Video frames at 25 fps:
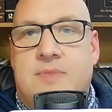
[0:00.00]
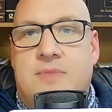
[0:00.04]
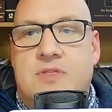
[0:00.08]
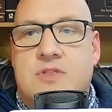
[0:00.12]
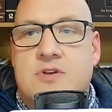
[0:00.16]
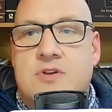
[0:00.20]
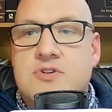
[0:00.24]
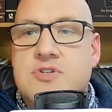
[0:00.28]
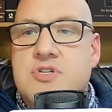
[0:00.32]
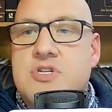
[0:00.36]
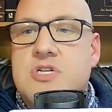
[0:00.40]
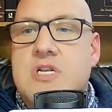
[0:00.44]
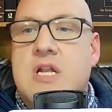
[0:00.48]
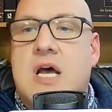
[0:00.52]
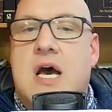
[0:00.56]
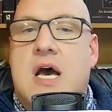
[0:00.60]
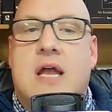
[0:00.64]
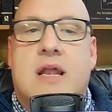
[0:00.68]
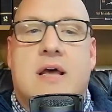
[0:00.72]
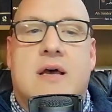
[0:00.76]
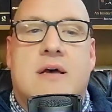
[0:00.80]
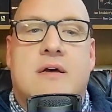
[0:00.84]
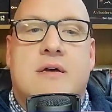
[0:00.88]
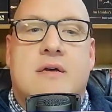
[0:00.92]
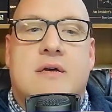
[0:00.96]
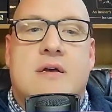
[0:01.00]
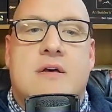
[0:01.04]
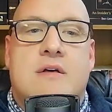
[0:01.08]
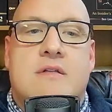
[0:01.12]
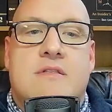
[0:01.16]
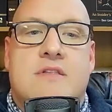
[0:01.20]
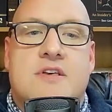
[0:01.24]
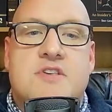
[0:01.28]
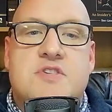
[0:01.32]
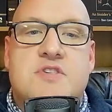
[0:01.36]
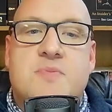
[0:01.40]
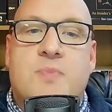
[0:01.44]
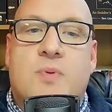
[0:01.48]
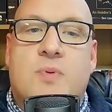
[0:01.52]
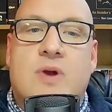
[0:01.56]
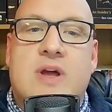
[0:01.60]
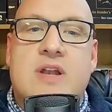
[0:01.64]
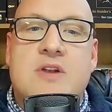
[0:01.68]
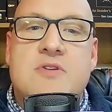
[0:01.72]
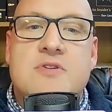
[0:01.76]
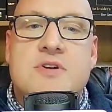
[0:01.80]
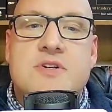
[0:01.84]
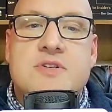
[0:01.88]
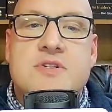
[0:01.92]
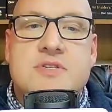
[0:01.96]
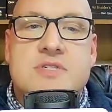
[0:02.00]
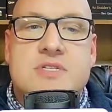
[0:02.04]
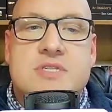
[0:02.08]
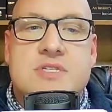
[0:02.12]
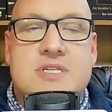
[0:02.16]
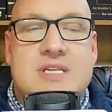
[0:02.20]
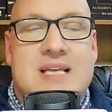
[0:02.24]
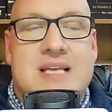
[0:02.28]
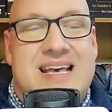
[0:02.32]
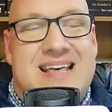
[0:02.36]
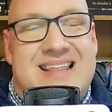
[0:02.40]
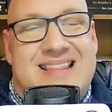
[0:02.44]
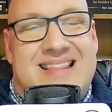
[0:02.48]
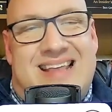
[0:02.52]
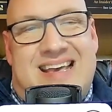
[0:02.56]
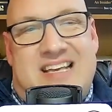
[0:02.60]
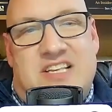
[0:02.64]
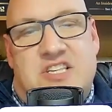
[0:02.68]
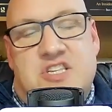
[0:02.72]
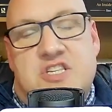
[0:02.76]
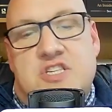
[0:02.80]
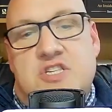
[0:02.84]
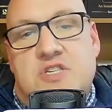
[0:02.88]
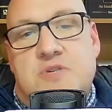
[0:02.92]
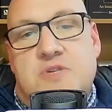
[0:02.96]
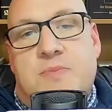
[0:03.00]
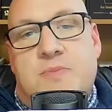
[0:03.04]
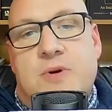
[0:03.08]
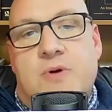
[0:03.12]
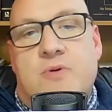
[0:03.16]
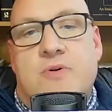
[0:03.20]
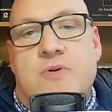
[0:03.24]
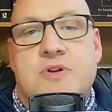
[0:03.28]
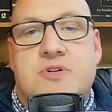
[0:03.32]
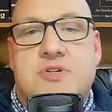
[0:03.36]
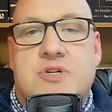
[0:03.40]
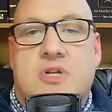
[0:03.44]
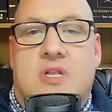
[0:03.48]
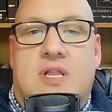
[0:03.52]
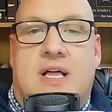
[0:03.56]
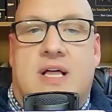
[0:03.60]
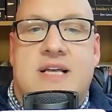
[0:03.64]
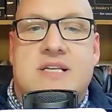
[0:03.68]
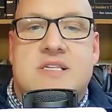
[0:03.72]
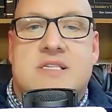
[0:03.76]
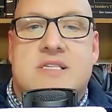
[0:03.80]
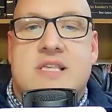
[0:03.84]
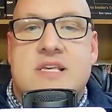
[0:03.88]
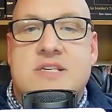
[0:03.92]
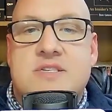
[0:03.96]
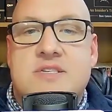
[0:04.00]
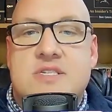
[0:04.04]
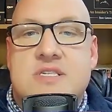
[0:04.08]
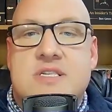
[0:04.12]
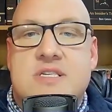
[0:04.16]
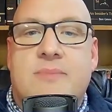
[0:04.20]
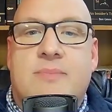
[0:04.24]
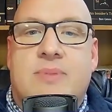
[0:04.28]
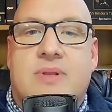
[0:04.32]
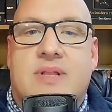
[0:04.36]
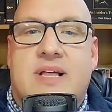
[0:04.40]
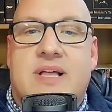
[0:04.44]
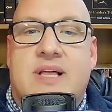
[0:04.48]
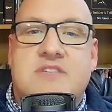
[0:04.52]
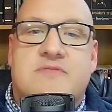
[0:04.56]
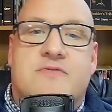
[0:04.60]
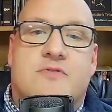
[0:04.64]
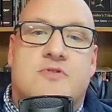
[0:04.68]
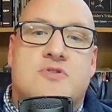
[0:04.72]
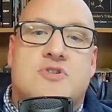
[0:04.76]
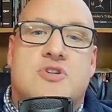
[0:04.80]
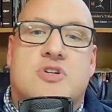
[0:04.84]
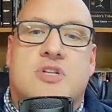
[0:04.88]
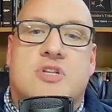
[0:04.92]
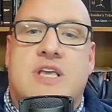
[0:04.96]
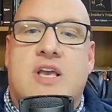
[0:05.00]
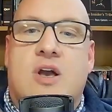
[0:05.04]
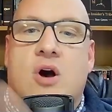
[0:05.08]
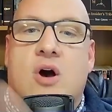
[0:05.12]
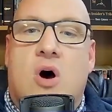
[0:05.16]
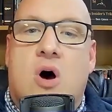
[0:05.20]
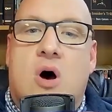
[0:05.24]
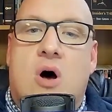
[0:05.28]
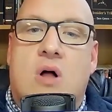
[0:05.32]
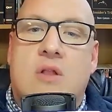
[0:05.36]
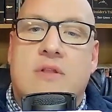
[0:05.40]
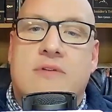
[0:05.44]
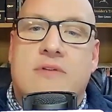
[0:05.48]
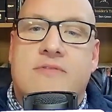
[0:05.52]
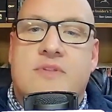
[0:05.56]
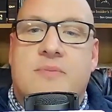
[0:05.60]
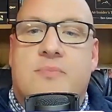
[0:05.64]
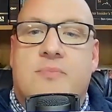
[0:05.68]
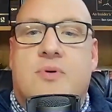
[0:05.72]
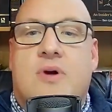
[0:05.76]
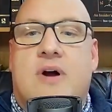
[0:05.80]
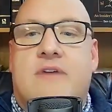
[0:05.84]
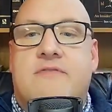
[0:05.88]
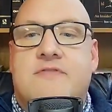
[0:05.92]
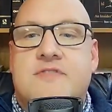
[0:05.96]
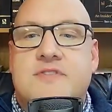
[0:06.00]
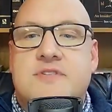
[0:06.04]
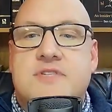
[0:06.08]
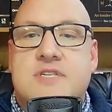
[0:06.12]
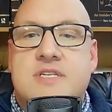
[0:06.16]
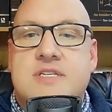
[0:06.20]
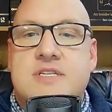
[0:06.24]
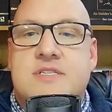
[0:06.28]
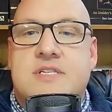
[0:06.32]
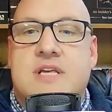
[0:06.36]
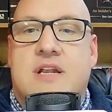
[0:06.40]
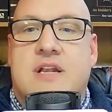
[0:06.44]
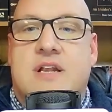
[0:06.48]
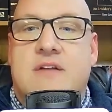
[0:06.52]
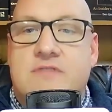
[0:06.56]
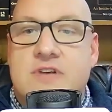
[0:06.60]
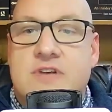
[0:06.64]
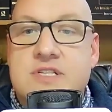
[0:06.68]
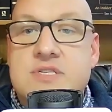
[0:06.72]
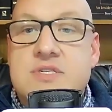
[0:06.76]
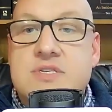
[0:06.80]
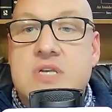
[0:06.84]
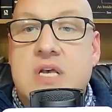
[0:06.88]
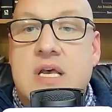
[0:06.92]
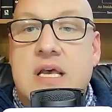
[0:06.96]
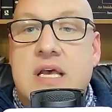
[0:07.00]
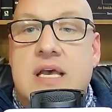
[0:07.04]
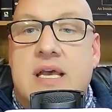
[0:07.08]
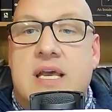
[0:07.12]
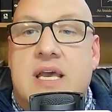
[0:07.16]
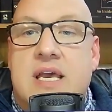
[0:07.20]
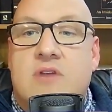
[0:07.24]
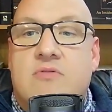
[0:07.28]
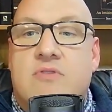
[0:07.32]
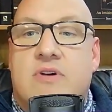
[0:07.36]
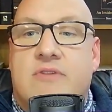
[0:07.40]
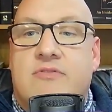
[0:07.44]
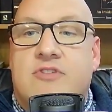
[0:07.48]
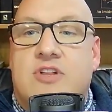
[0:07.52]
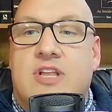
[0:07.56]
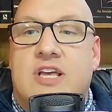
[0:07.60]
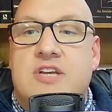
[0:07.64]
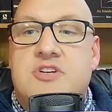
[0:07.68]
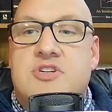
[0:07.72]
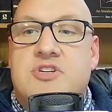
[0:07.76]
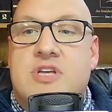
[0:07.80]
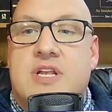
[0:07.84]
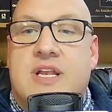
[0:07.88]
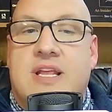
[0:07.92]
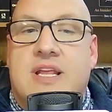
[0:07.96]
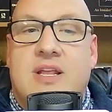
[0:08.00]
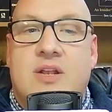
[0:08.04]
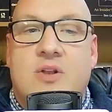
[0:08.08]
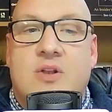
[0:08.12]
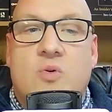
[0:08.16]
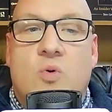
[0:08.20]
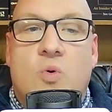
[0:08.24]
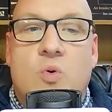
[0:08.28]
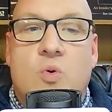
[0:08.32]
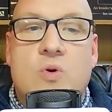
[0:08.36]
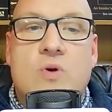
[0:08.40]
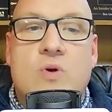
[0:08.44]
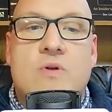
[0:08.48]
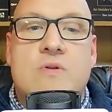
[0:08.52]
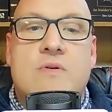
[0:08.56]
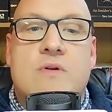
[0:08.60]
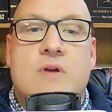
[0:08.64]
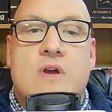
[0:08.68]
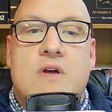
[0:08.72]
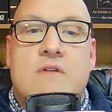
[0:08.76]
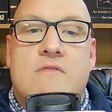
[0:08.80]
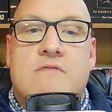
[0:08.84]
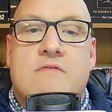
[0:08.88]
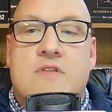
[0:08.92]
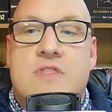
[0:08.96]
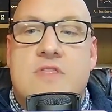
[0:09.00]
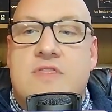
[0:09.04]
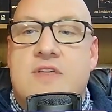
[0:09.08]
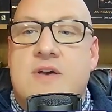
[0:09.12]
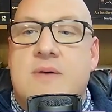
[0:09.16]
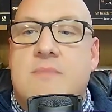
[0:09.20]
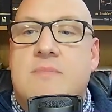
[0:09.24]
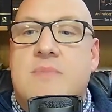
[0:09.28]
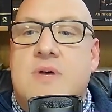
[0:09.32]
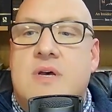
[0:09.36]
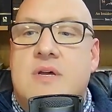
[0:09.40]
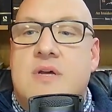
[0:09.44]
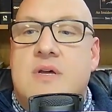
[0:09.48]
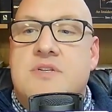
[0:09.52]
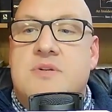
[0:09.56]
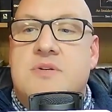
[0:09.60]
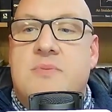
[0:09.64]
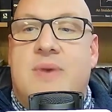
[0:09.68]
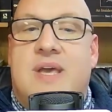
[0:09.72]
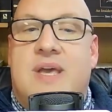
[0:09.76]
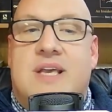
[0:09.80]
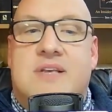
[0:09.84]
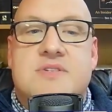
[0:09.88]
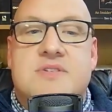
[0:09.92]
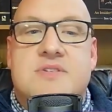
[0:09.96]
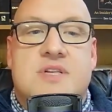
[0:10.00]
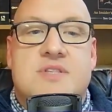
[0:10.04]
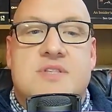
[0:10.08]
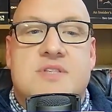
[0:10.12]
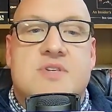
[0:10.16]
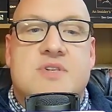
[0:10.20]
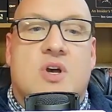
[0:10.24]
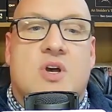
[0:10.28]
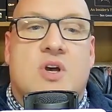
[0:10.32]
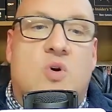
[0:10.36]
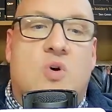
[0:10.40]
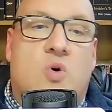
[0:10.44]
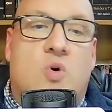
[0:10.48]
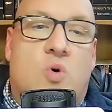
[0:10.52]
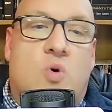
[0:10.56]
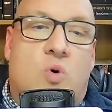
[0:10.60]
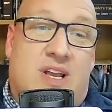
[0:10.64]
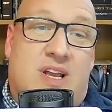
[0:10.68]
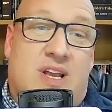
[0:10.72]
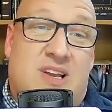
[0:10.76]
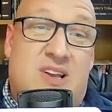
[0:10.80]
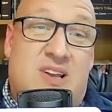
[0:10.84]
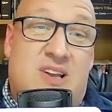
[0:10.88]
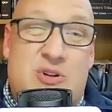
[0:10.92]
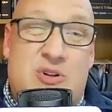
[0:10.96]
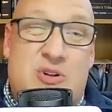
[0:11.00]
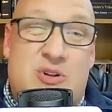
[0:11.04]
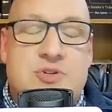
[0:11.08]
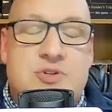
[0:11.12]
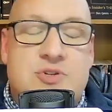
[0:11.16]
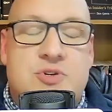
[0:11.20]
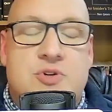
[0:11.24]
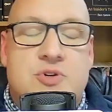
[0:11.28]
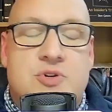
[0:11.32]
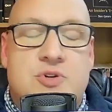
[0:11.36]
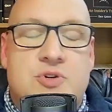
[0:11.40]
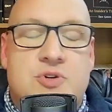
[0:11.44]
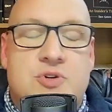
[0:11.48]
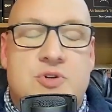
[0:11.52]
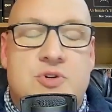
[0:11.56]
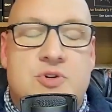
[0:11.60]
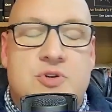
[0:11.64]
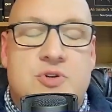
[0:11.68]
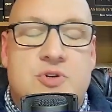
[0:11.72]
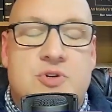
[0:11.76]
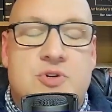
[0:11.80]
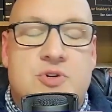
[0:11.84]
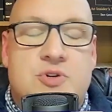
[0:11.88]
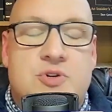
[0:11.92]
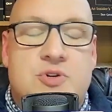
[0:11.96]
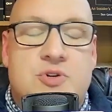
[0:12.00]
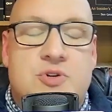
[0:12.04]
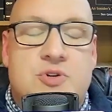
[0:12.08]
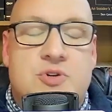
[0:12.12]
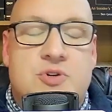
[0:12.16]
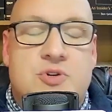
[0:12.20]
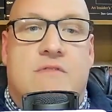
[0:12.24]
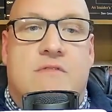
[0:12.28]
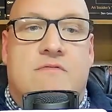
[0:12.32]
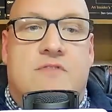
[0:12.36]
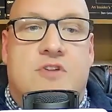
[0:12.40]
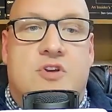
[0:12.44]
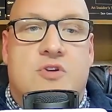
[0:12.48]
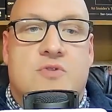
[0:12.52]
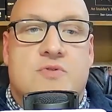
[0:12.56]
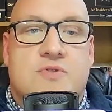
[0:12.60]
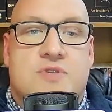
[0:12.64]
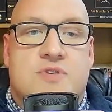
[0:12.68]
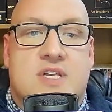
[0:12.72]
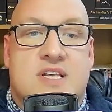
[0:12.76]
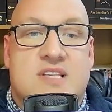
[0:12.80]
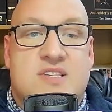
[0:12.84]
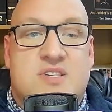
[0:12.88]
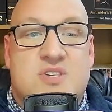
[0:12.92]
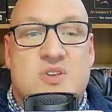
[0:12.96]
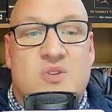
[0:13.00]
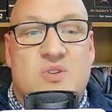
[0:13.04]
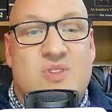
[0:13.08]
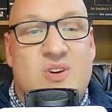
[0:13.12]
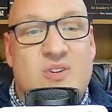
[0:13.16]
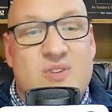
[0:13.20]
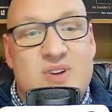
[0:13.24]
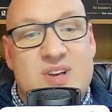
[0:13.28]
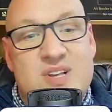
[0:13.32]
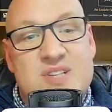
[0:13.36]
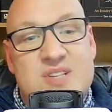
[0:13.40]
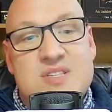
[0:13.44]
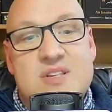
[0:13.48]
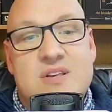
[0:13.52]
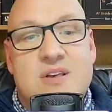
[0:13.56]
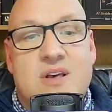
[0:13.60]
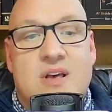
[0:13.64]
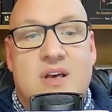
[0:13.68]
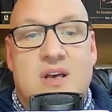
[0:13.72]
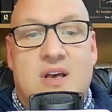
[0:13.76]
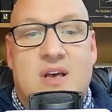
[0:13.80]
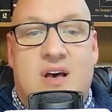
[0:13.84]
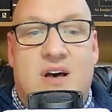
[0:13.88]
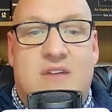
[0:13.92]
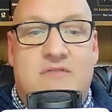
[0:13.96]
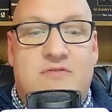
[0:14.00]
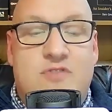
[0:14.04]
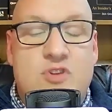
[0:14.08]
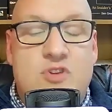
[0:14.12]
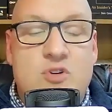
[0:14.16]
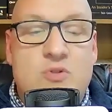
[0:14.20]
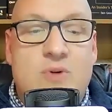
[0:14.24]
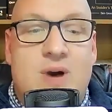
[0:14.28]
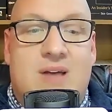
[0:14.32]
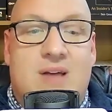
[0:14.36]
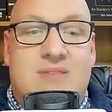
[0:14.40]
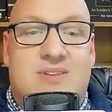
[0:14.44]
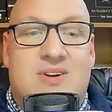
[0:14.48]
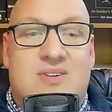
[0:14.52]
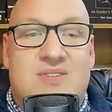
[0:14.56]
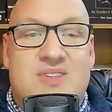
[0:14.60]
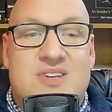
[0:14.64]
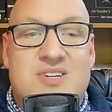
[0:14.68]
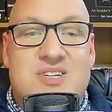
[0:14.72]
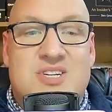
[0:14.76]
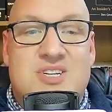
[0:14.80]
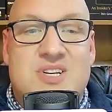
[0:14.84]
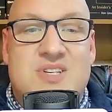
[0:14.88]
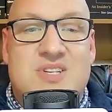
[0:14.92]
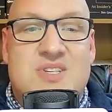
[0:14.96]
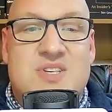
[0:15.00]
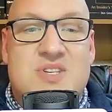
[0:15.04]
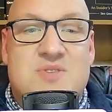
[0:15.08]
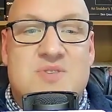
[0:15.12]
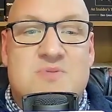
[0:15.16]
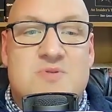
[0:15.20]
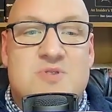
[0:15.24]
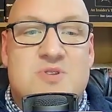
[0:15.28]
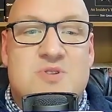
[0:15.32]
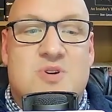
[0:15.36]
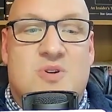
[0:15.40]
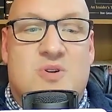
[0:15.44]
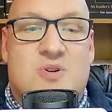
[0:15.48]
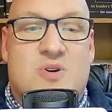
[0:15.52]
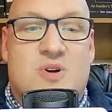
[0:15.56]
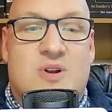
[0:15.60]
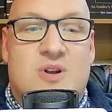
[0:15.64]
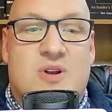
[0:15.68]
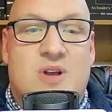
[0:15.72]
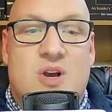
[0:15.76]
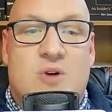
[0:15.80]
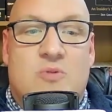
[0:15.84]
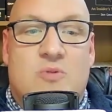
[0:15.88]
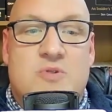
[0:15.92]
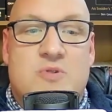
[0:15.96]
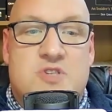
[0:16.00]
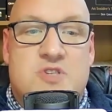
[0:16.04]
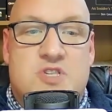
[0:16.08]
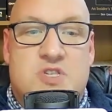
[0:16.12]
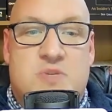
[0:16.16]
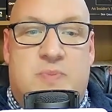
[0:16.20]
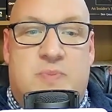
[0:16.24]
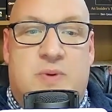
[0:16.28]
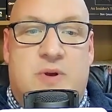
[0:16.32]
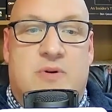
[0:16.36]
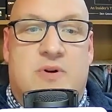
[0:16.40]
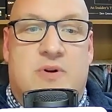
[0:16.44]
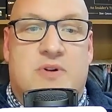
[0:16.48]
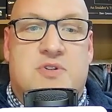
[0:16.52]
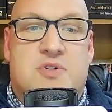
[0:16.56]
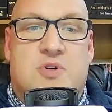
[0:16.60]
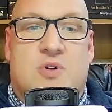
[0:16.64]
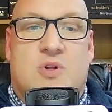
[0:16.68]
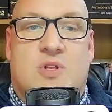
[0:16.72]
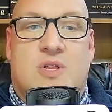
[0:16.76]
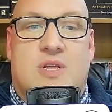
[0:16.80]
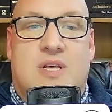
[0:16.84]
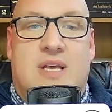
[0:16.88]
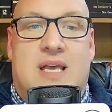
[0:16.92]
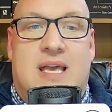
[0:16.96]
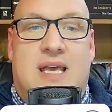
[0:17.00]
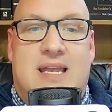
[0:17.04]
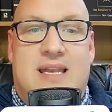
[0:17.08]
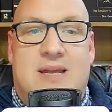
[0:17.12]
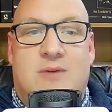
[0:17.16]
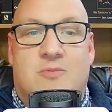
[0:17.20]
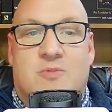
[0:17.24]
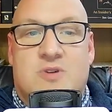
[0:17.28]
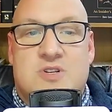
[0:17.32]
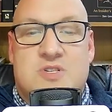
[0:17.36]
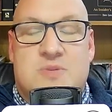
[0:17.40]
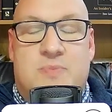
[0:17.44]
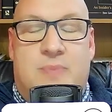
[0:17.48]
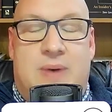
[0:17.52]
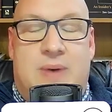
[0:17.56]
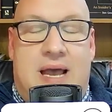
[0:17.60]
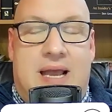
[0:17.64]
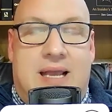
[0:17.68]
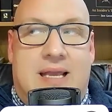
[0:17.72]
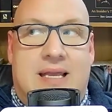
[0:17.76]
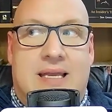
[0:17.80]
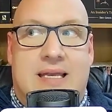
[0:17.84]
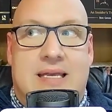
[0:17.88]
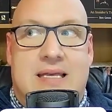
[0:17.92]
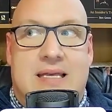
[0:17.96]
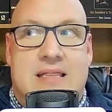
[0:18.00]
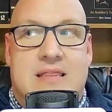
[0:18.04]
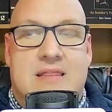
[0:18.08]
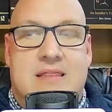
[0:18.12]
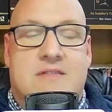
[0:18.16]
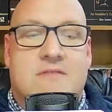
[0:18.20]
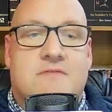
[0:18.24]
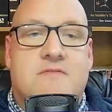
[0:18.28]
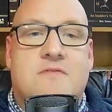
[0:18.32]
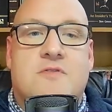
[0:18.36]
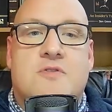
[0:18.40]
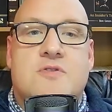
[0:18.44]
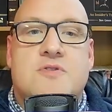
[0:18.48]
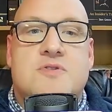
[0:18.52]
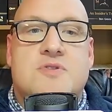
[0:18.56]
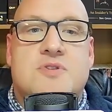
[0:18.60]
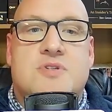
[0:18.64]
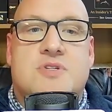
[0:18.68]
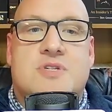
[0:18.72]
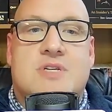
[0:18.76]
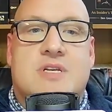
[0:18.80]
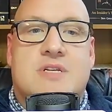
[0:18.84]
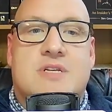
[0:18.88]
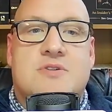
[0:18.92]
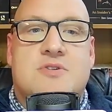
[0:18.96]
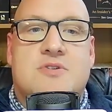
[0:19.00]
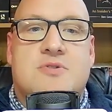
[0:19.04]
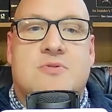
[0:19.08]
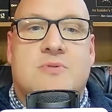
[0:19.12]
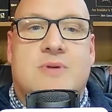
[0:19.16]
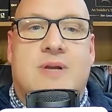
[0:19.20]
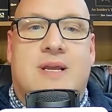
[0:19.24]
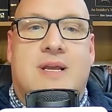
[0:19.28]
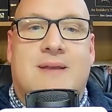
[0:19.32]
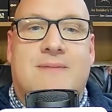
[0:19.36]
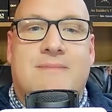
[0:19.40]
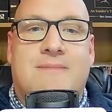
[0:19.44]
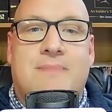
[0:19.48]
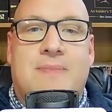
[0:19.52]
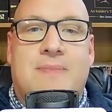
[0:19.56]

There's nada. Thus, preterists, they spiritualize, they symbolize virtually all of the prophecies and events in Revelation in order for them to make sense according to their views. And so there is a, a view out there that Jesus' return was spiritual, and it was back in the first century.